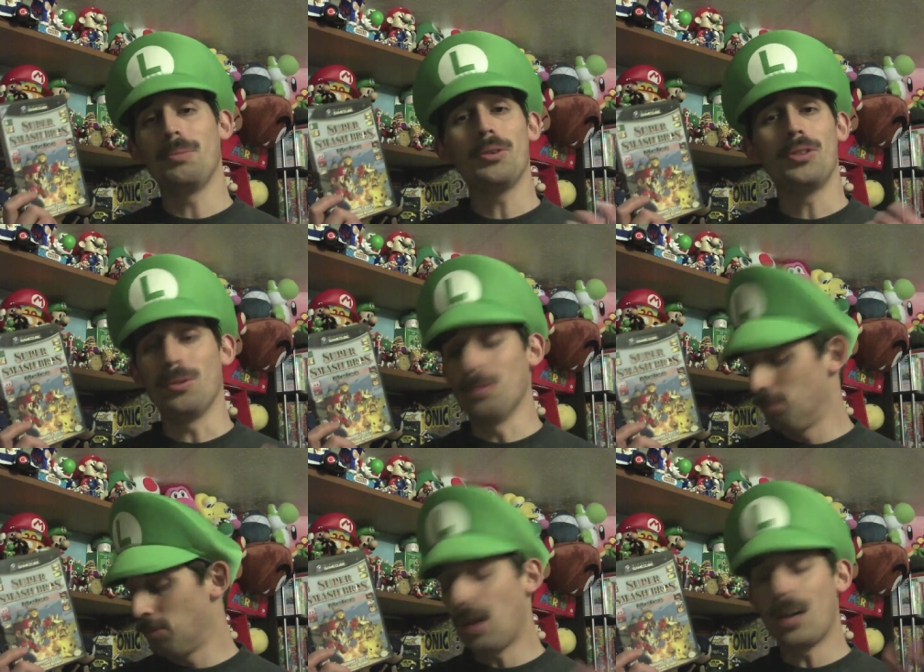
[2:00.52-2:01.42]
Mewtwo,
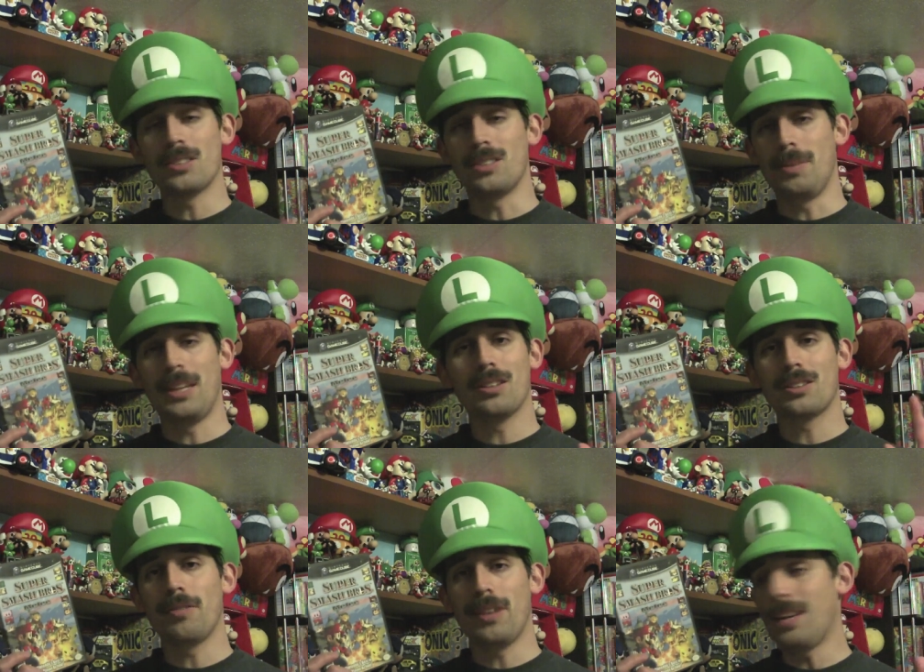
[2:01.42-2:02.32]
awesome, and he
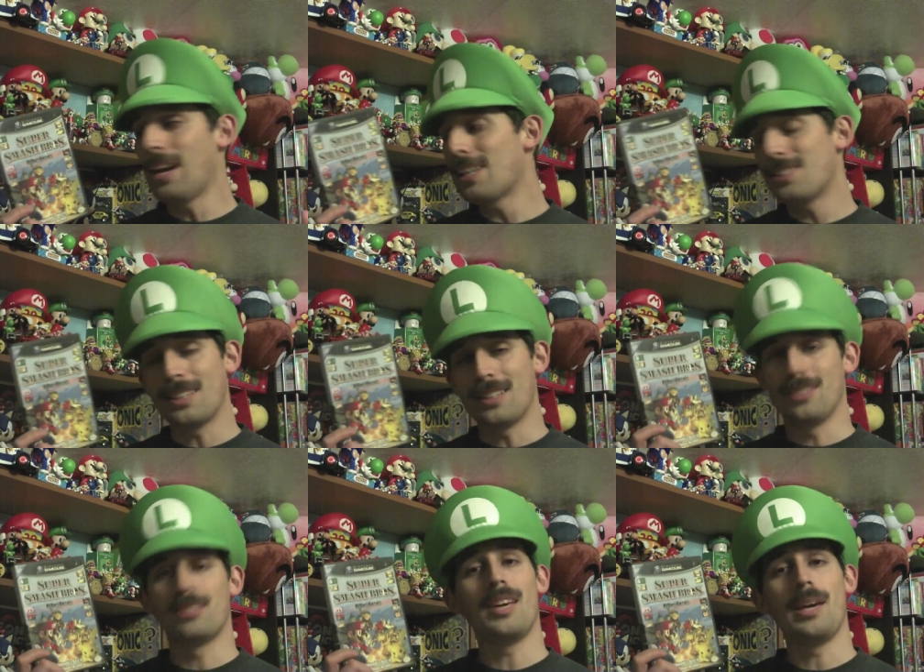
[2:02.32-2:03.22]
looked fantastic in
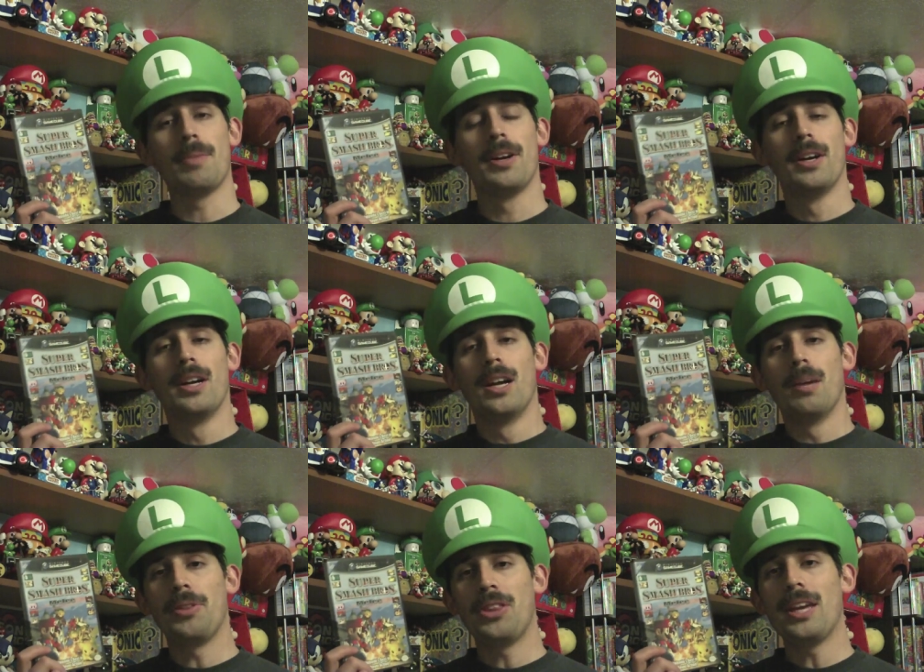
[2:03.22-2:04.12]
this game.
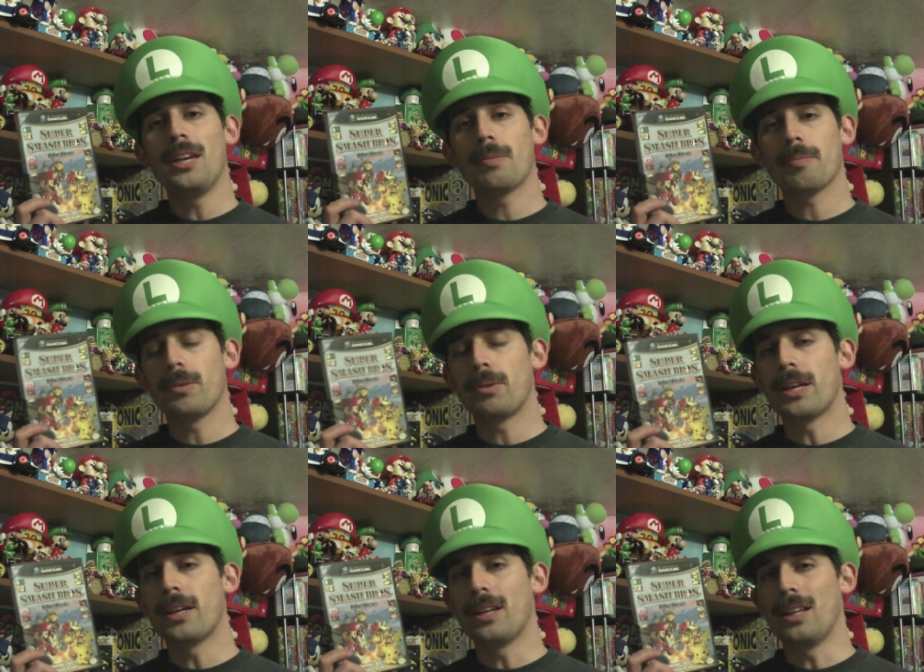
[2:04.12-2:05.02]
But then we
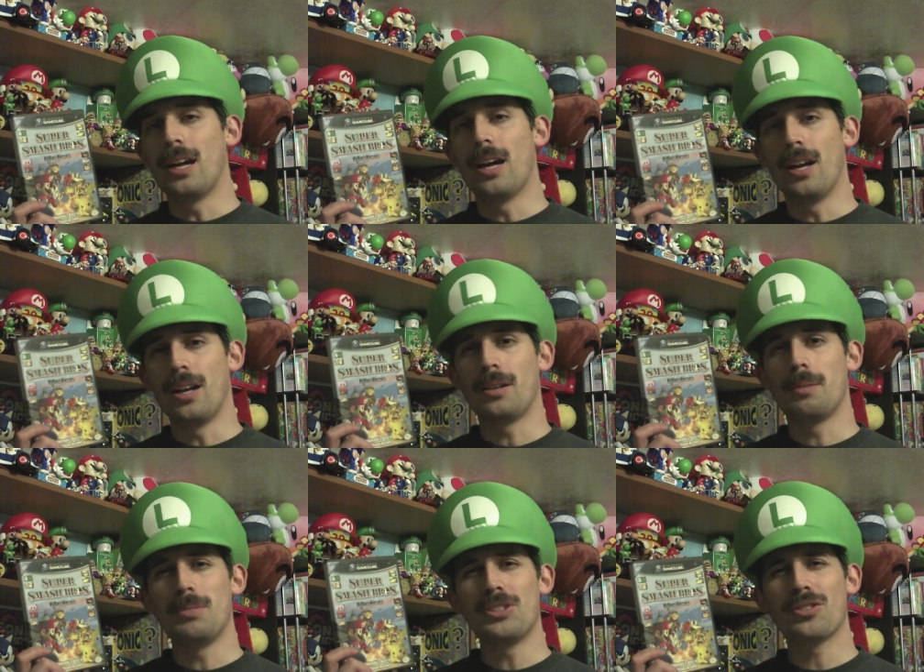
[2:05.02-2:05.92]
got uh,
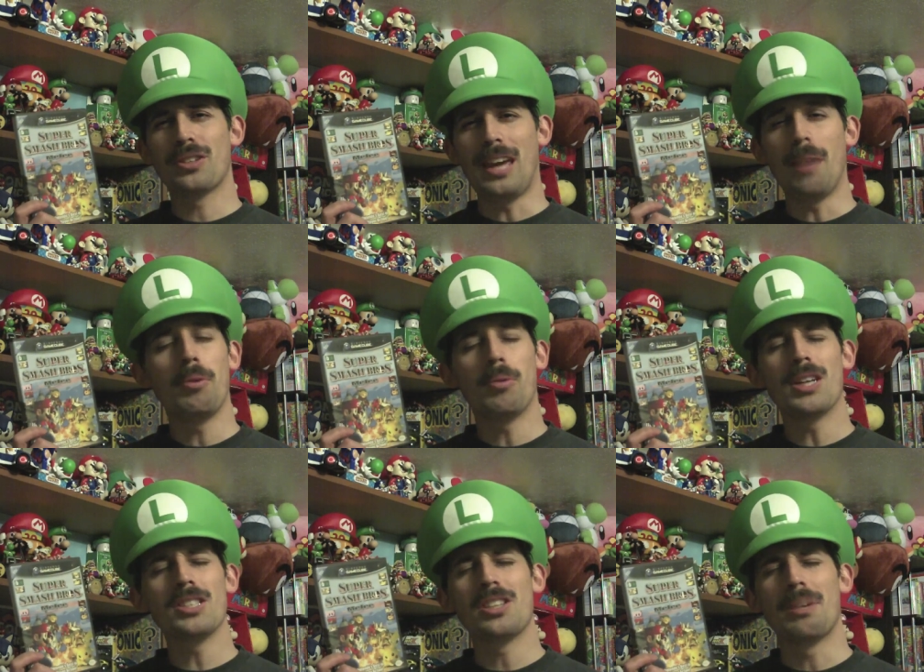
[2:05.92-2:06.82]
Mr. Game &
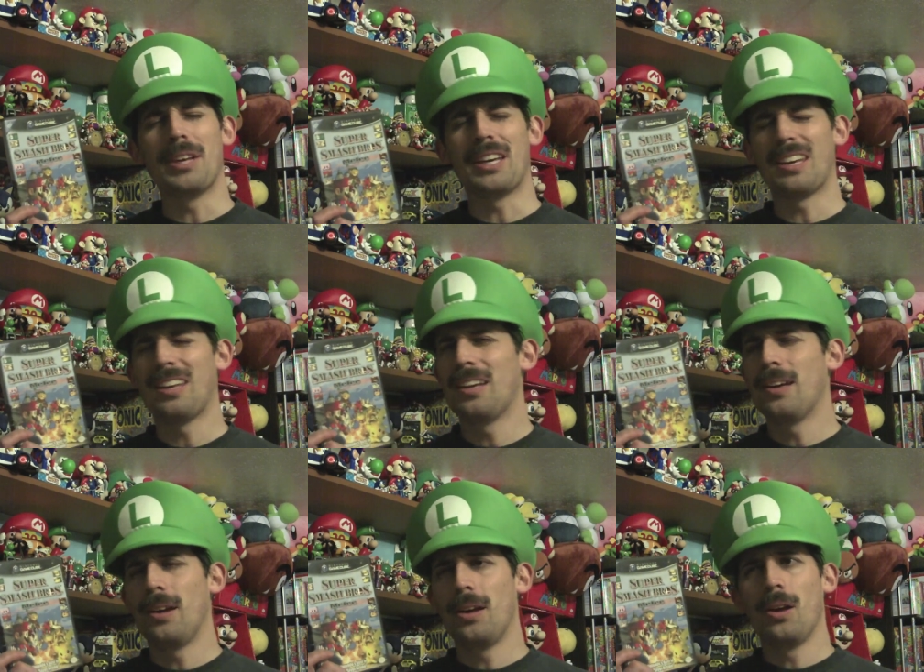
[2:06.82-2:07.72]
Watch, I'm like,
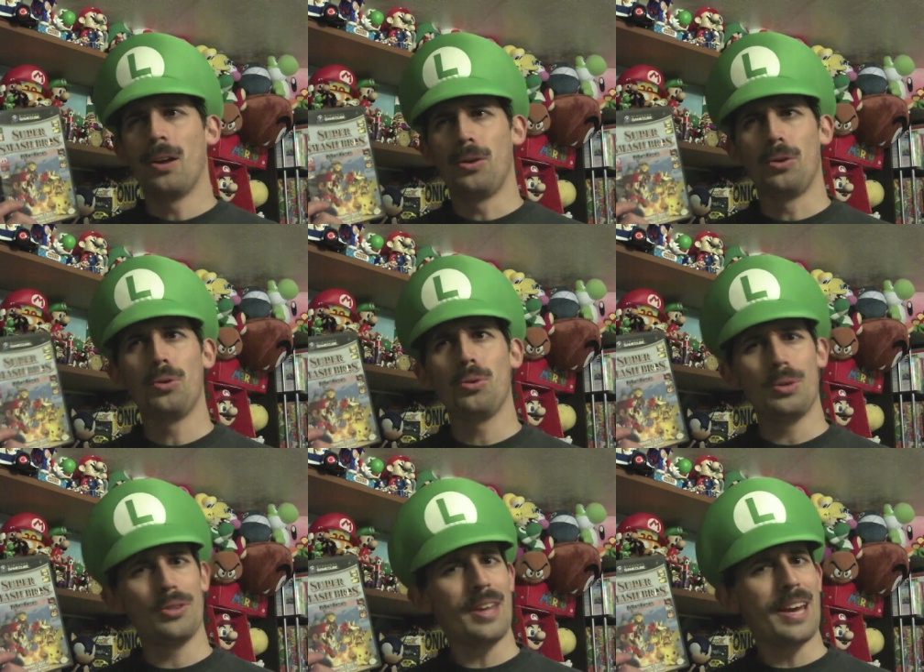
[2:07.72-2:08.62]
who
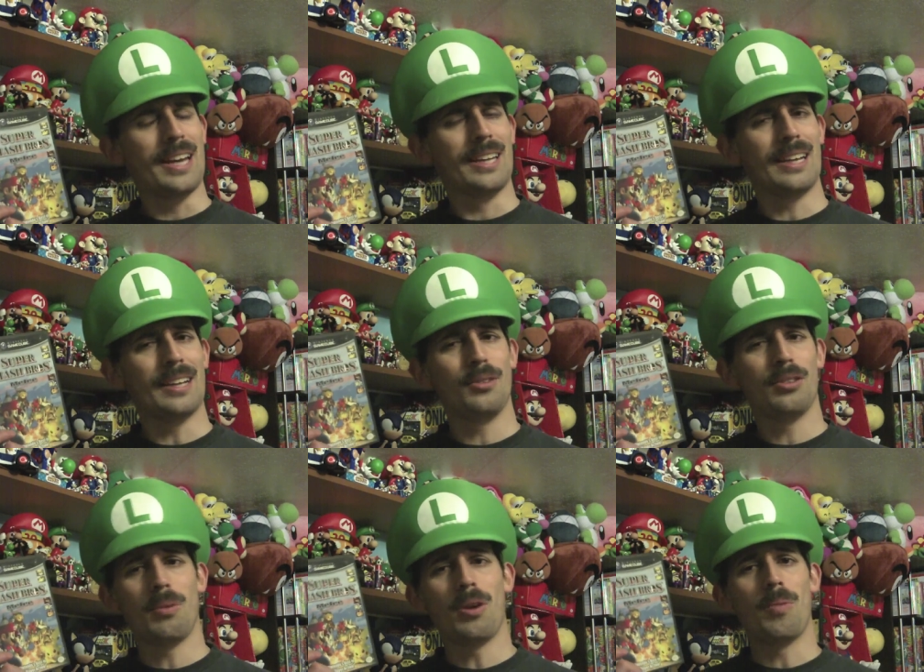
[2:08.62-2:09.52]
is that? Gotta do
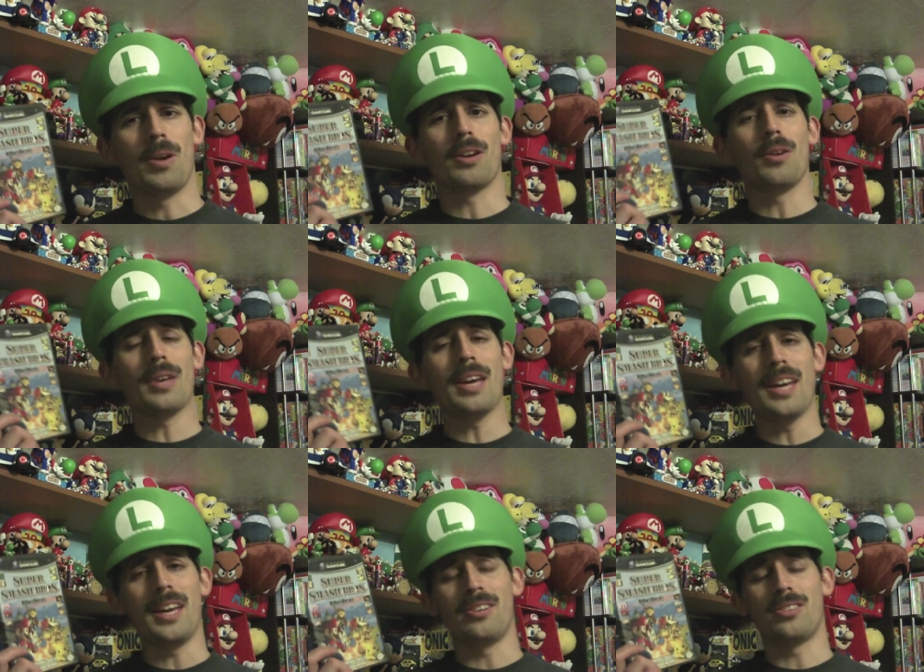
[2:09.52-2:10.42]
some homework.
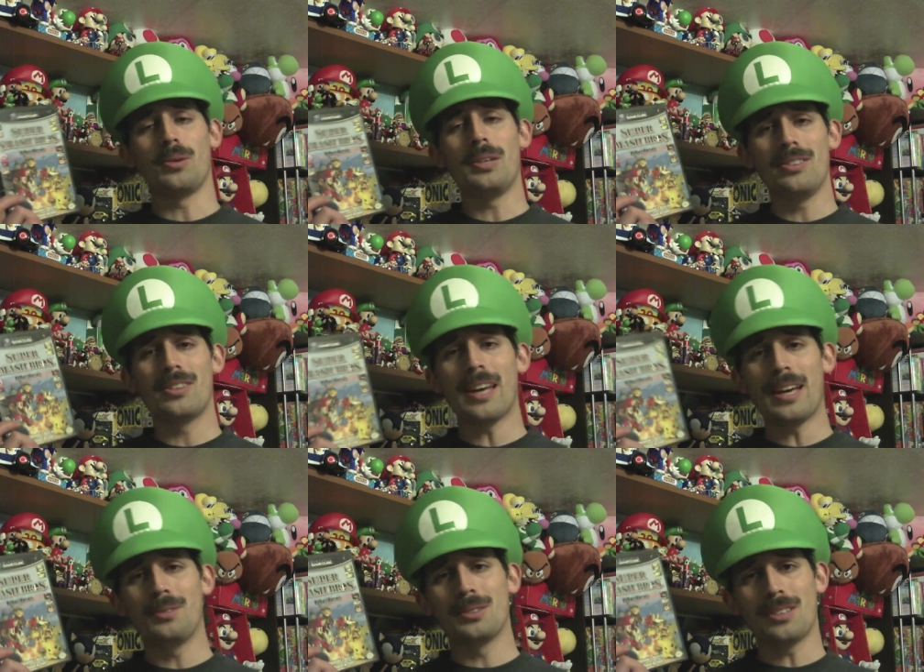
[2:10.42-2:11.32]
Okay, so he's the
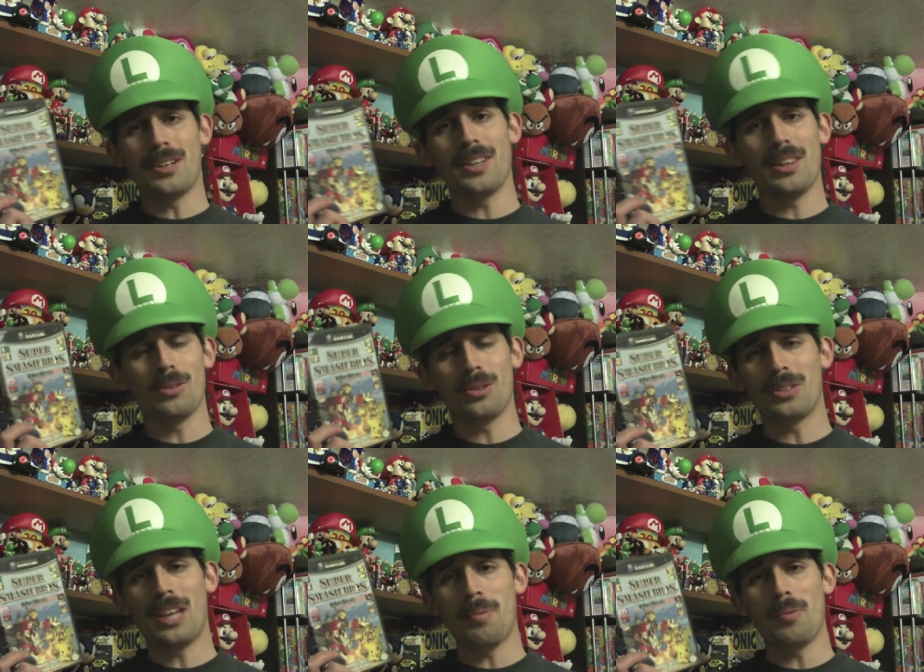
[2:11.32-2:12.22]
guy who starred in those
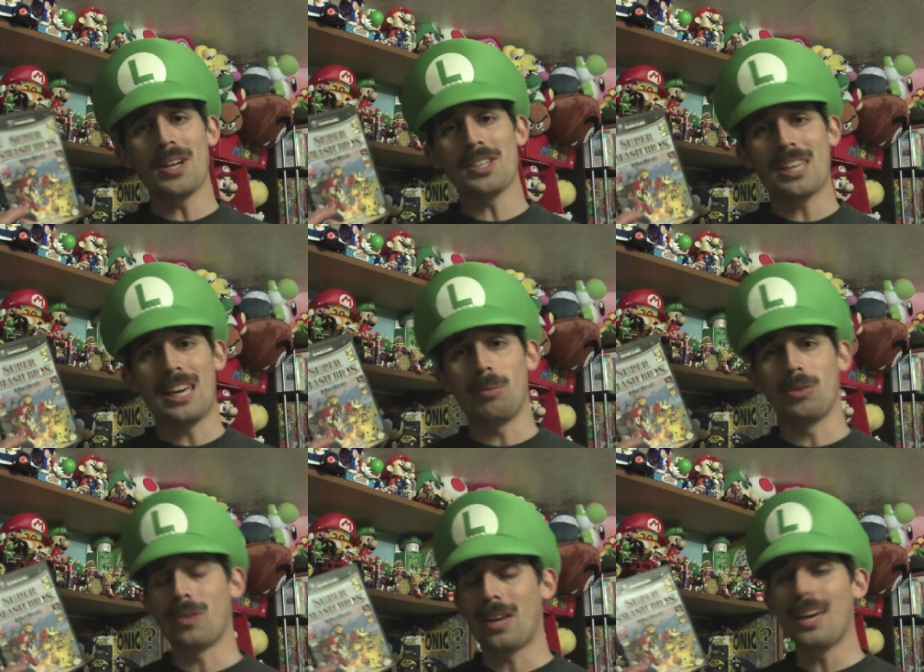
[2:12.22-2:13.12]
old Game and Watch
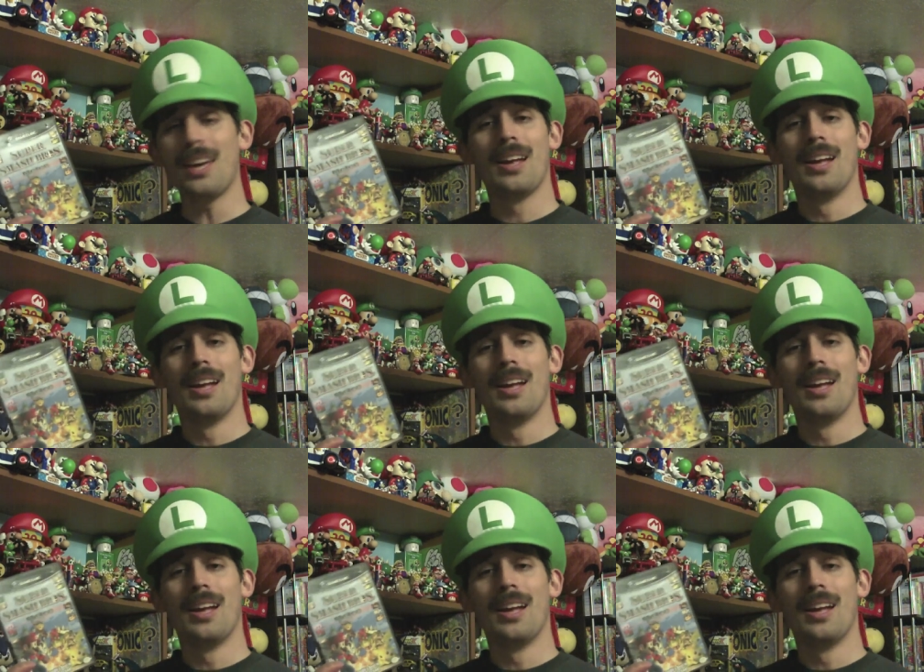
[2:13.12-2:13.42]
games. Okay,